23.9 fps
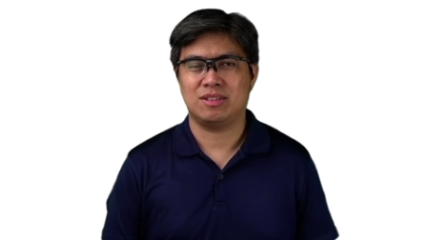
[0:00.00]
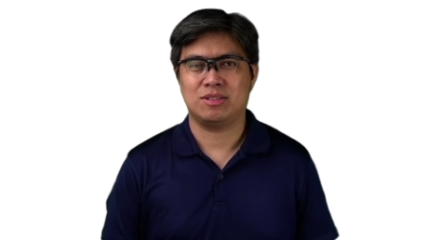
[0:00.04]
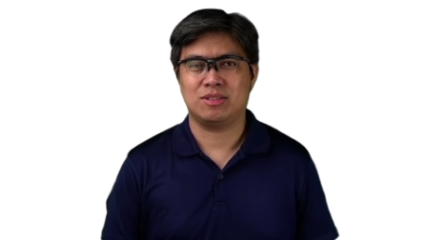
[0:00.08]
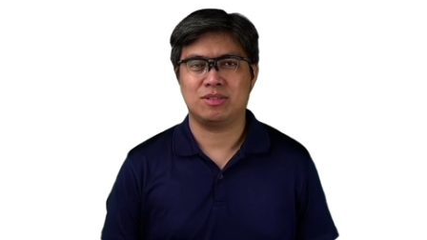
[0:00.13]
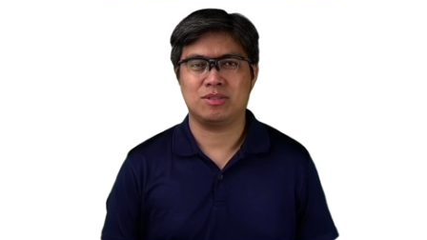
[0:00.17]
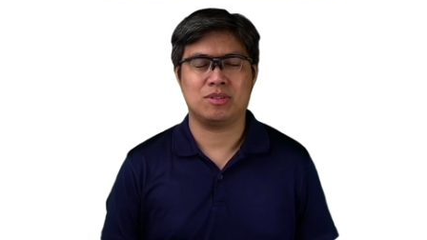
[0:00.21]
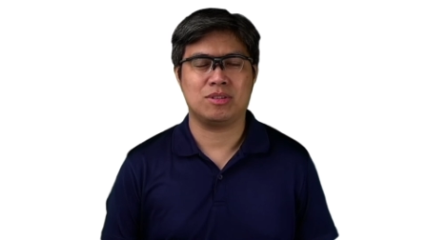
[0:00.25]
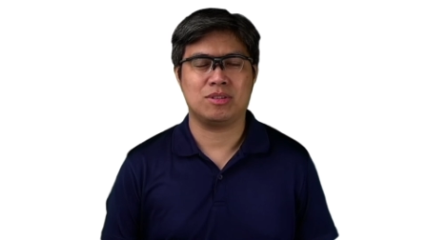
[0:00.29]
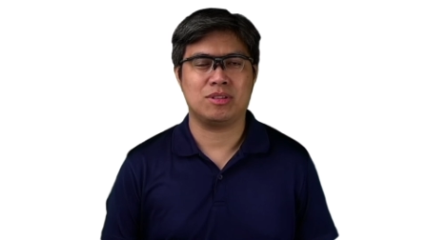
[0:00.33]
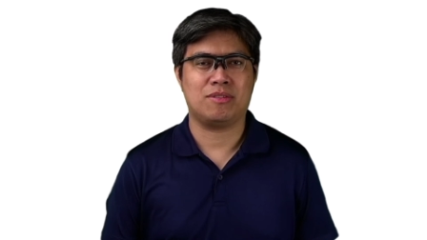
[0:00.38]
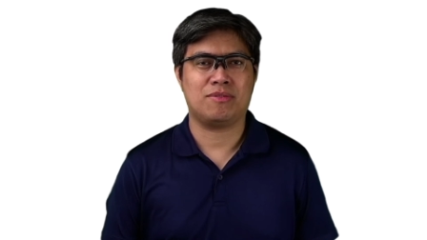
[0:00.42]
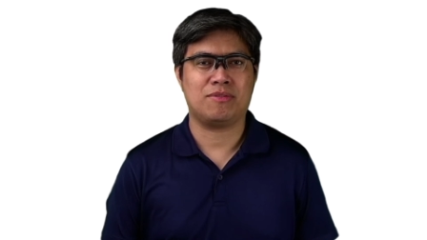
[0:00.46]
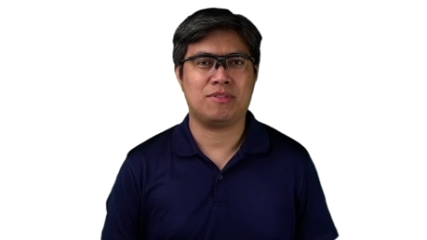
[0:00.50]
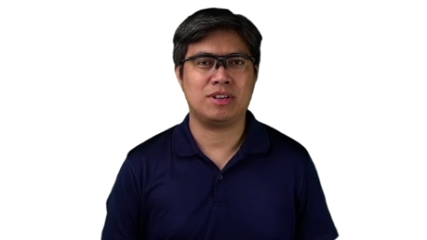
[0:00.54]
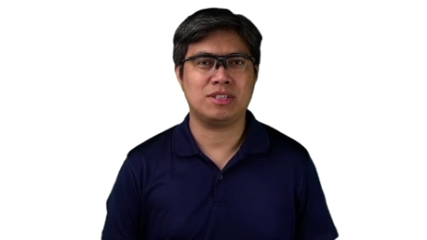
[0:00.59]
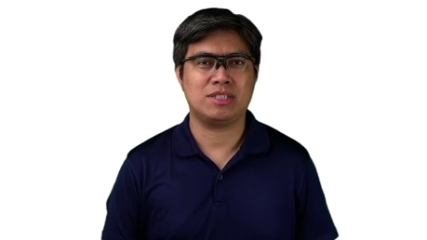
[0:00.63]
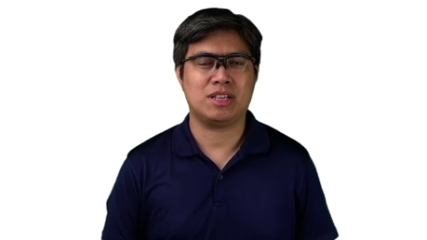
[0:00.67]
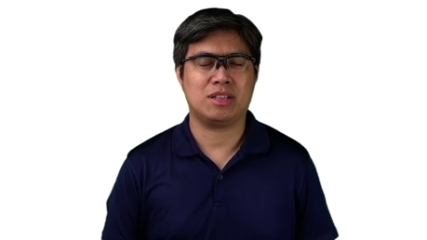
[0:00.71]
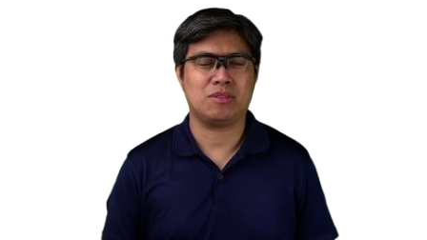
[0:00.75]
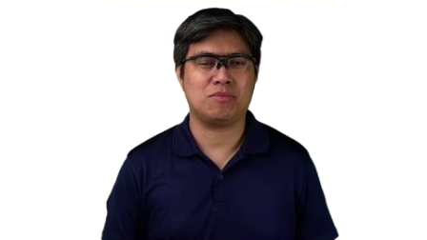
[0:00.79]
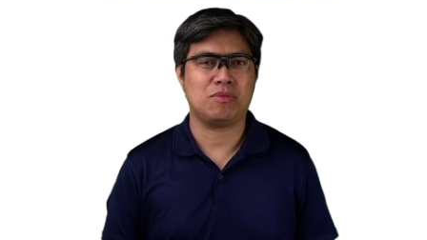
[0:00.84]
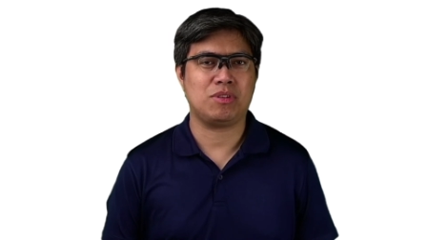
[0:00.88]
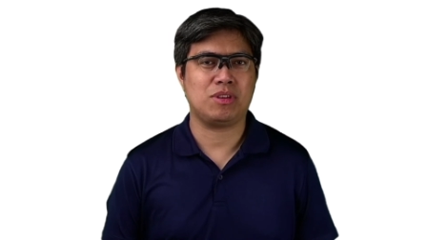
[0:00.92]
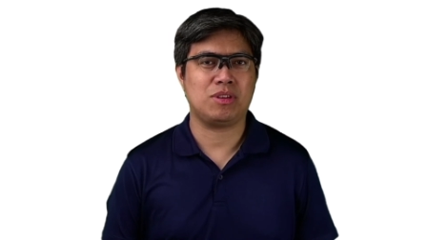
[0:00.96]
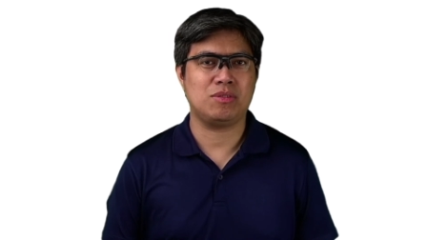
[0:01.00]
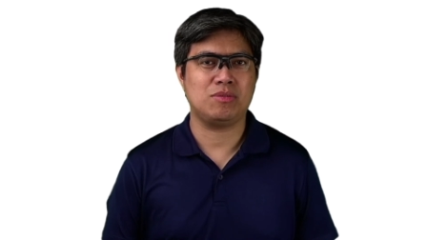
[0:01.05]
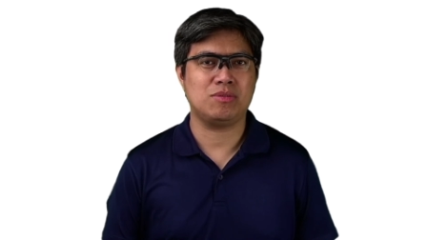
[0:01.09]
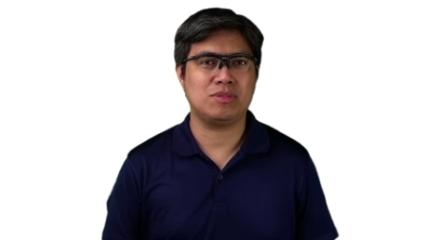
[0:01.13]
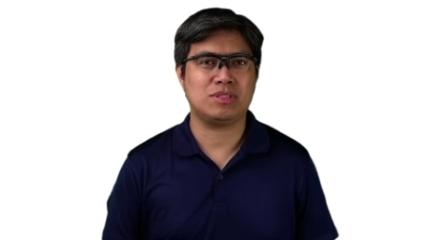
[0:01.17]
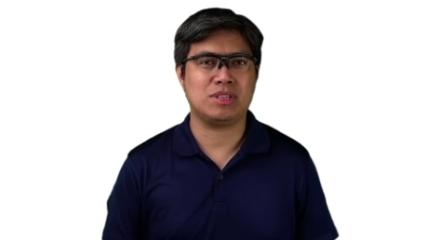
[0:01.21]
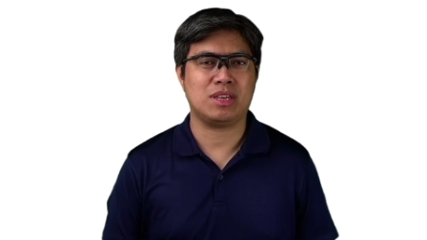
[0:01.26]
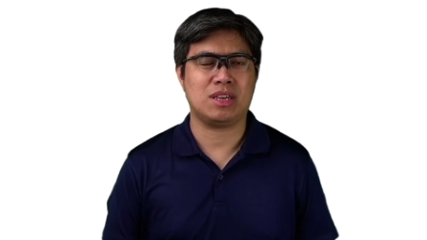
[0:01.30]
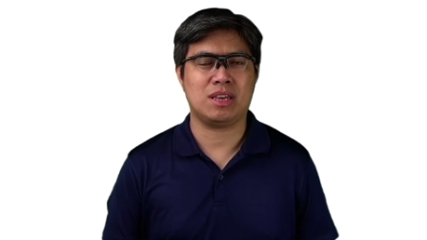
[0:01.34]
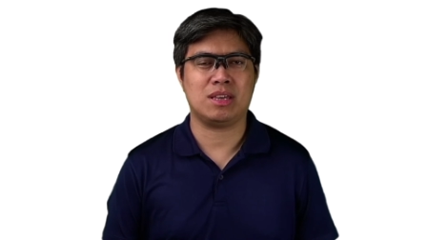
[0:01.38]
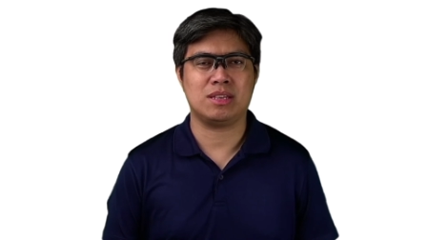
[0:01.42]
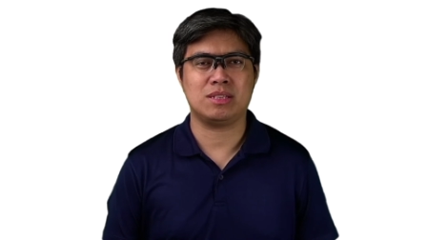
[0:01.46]
So the first that we use
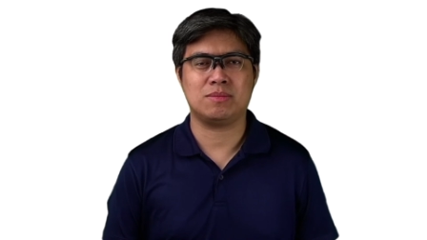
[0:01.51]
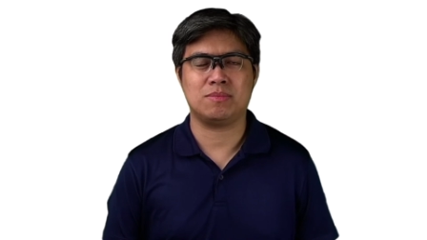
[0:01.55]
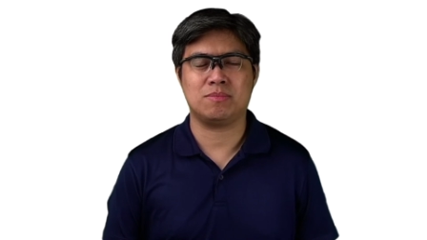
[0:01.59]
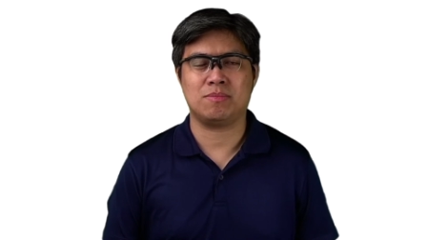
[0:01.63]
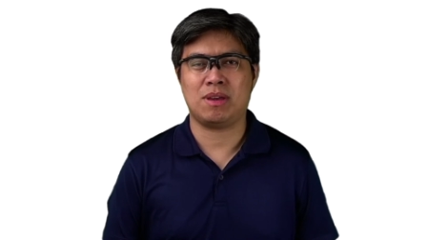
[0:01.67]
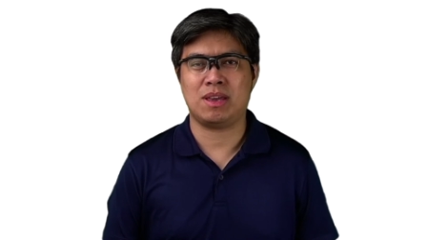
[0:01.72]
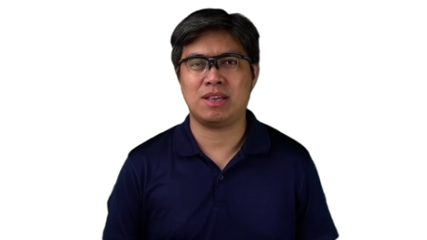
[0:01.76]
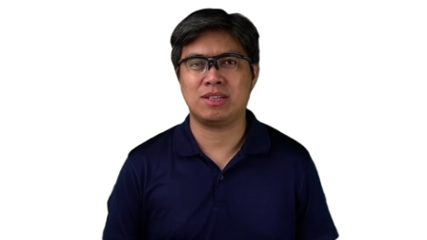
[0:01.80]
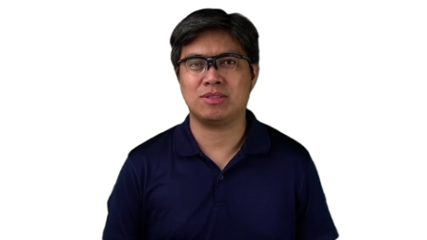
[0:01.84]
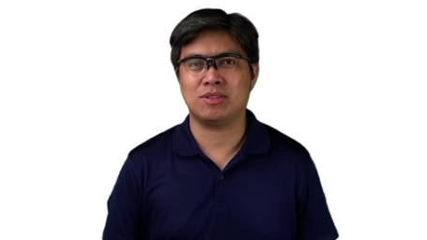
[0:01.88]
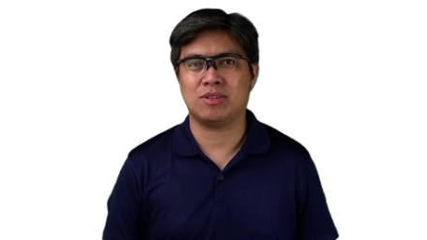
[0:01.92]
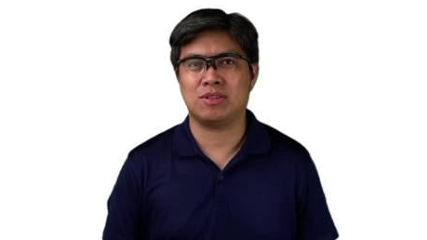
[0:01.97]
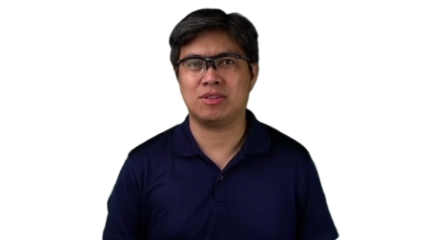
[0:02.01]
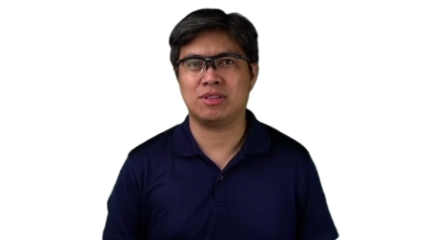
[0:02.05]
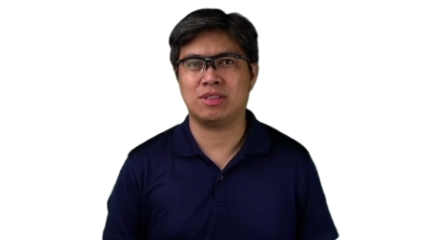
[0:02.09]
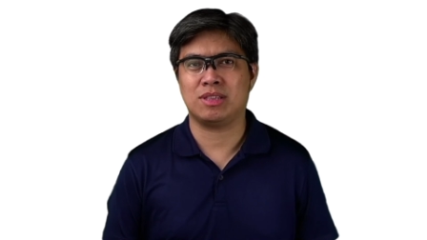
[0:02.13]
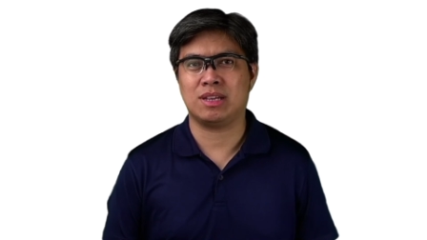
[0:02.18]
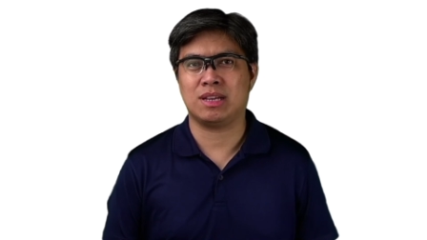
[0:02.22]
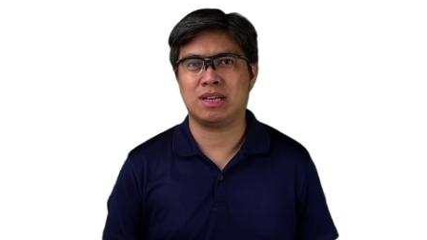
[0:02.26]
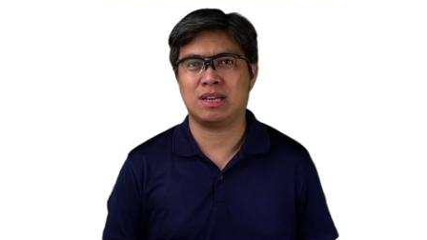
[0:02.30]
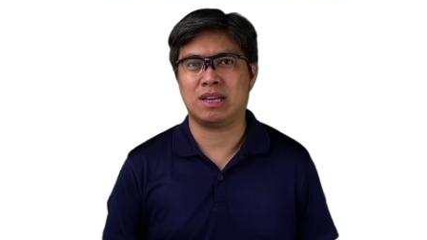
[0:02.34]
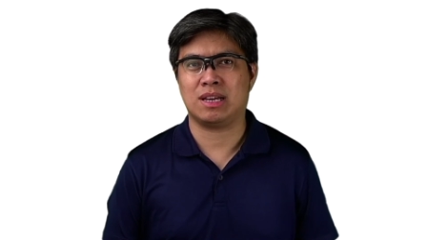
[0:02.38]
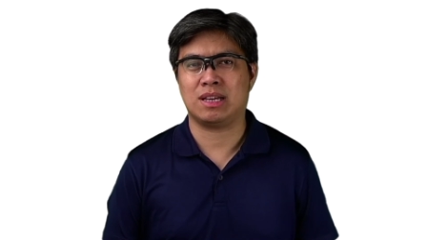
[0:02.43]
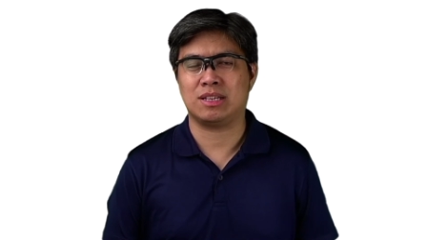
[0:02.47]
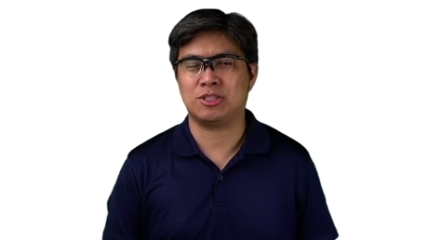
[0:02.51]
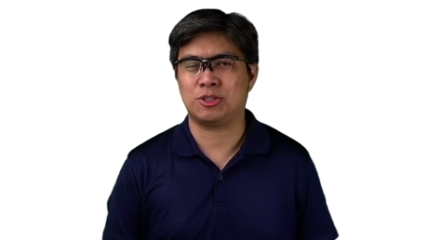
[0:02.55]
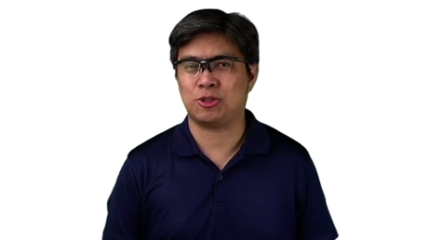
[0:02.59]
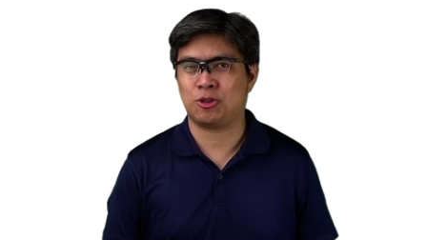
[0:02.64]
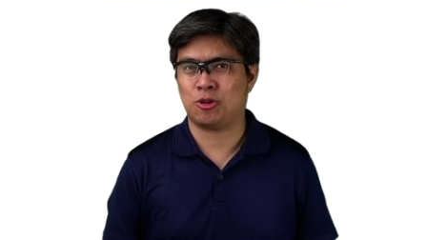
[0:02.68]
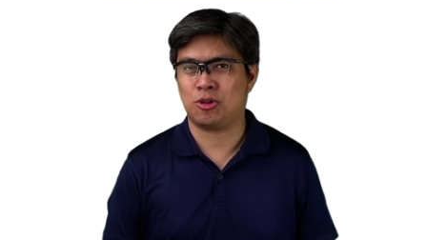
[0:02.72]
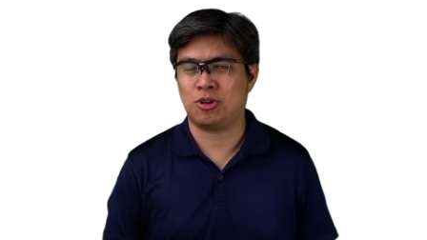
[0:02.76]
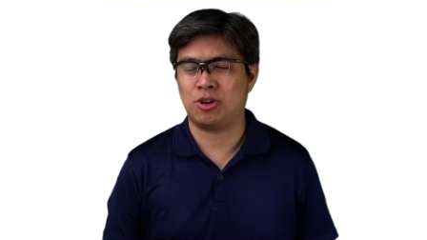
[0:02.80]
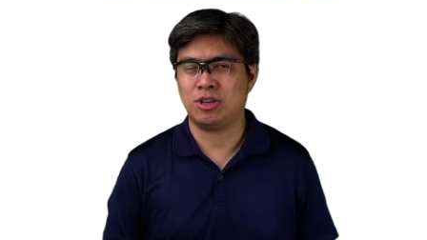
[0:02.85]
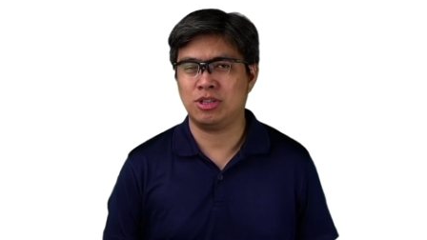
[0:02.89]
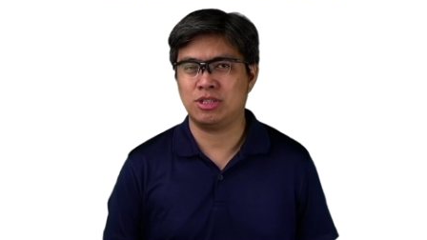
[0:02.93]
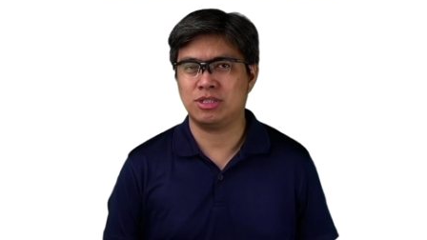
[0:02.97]
is based on the
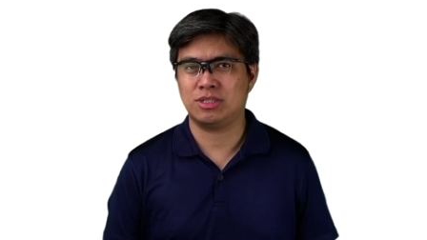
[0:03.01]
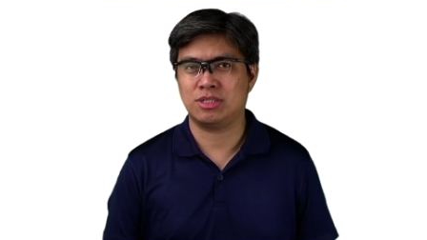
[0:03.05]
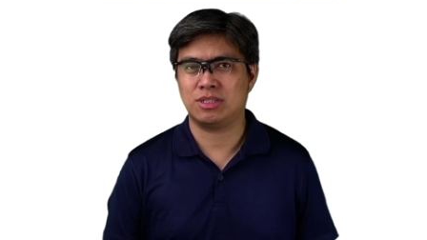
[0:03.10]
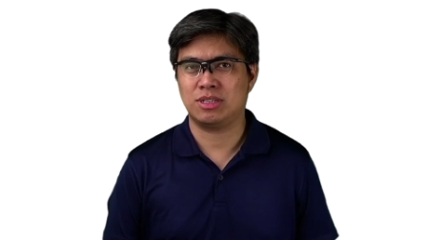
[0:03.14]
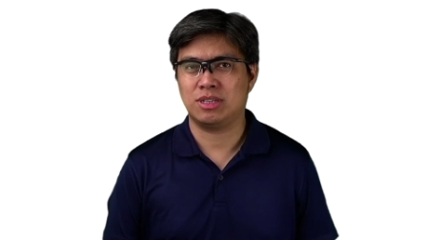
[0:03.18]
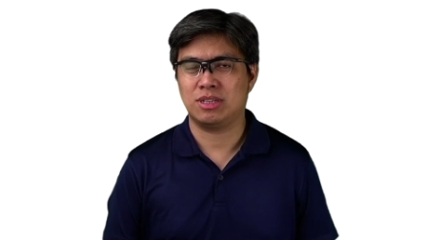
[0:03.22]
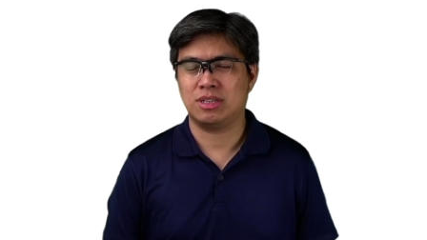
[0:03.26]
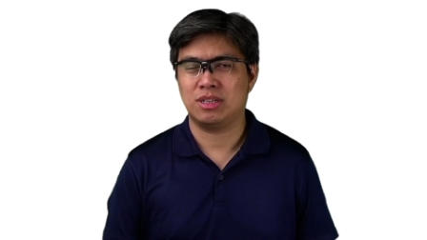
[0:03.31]
stores.